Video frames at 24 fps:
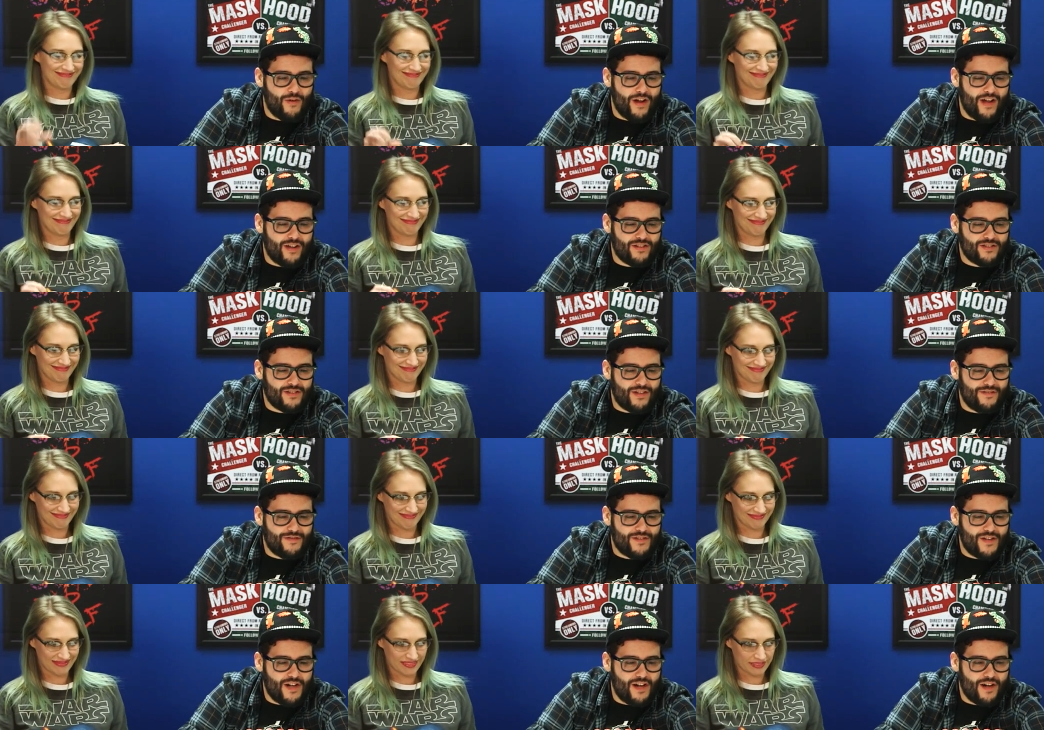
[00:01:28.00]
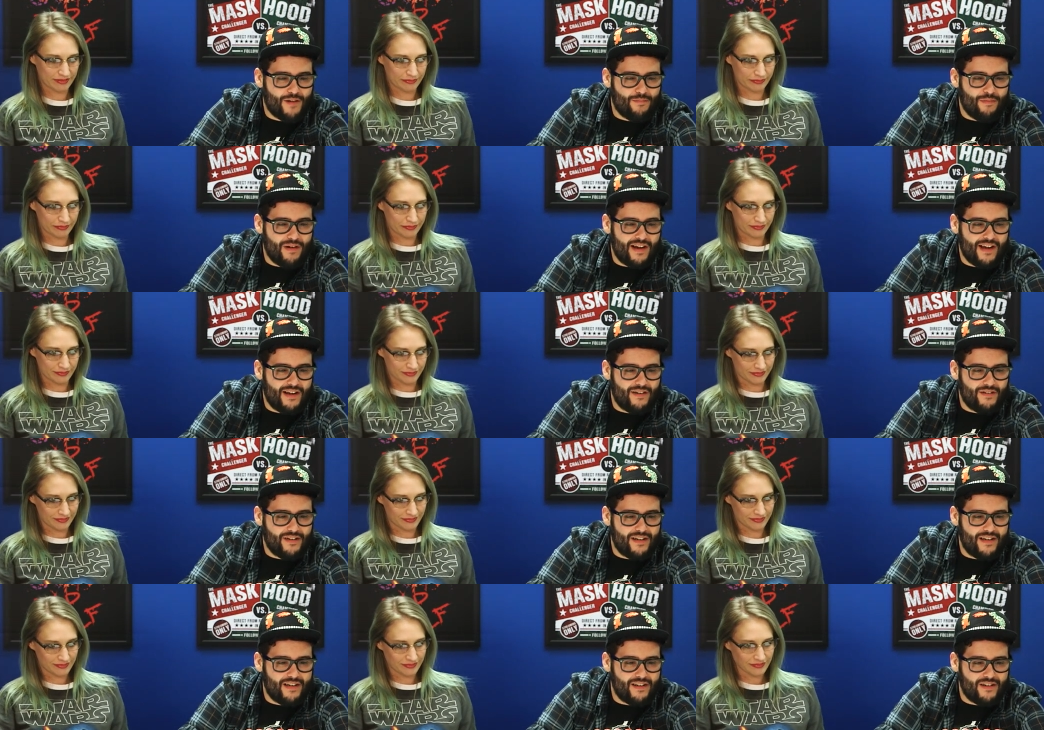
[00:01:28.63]
Speaker 1: we also have Doc Brown
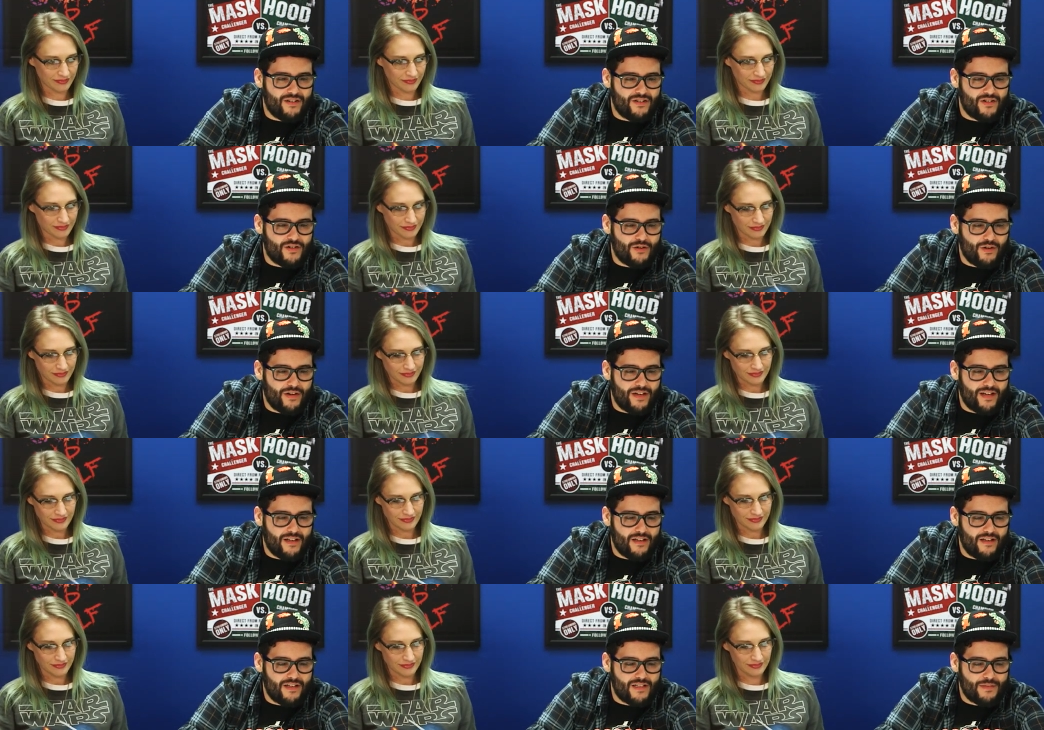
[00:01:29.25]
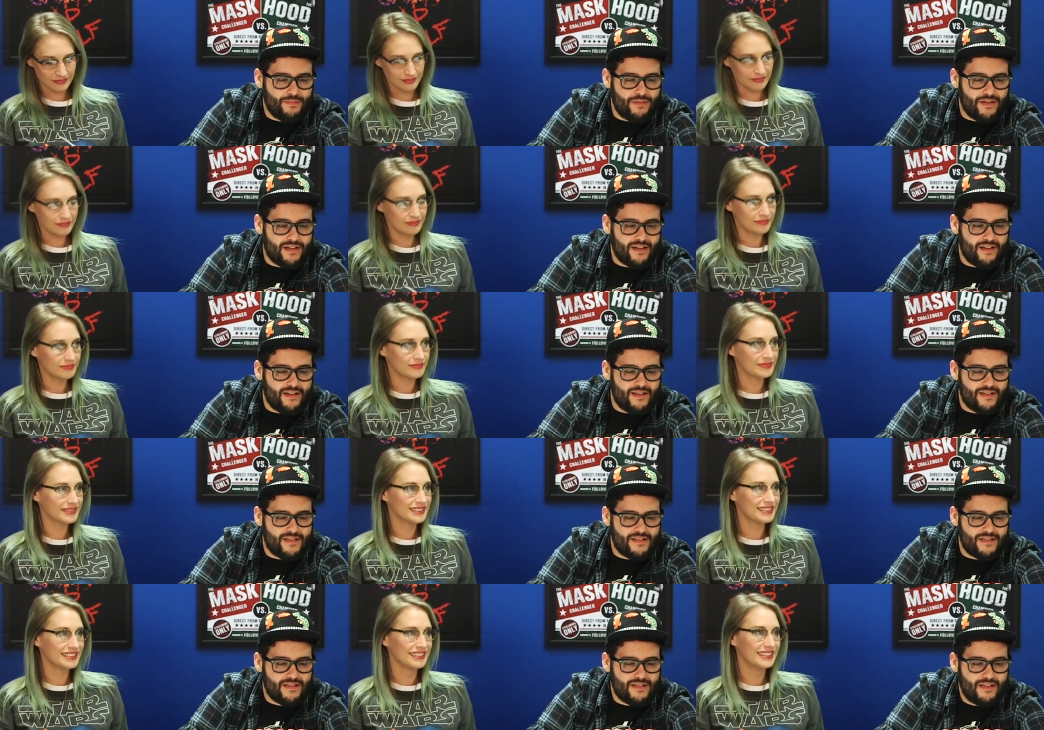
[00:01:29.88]
here joining us
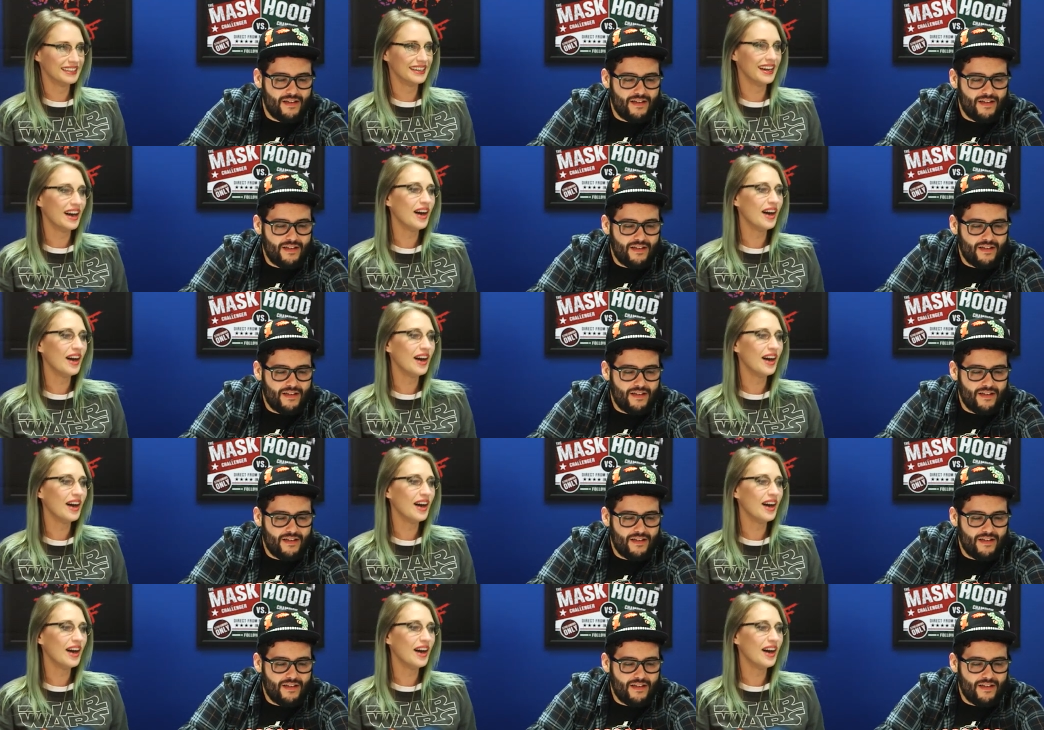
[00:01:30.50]
because